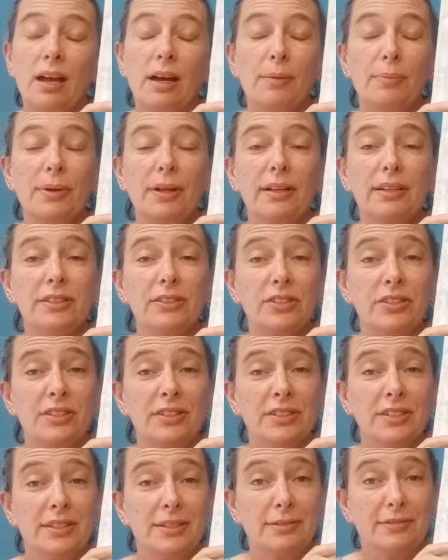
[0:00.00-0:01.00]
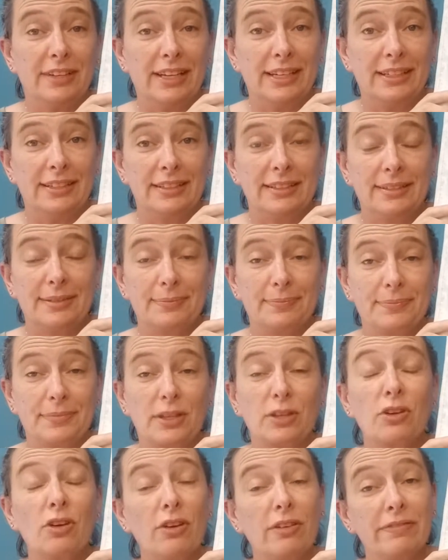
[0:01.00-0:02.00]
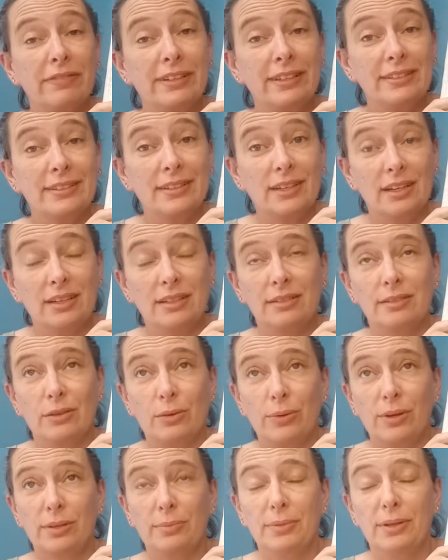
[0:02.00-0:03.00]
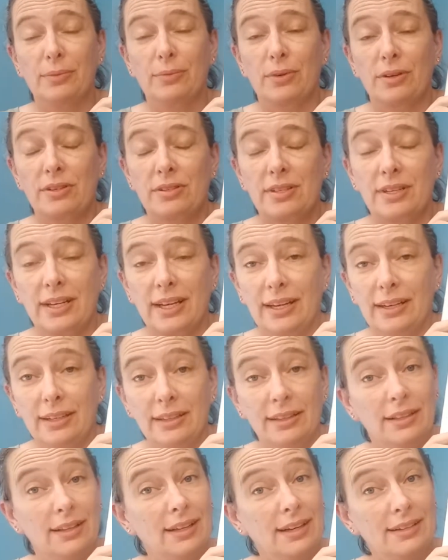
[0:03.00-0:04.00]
Apologies in advance. Coughing's gotten quite a bit worse again in the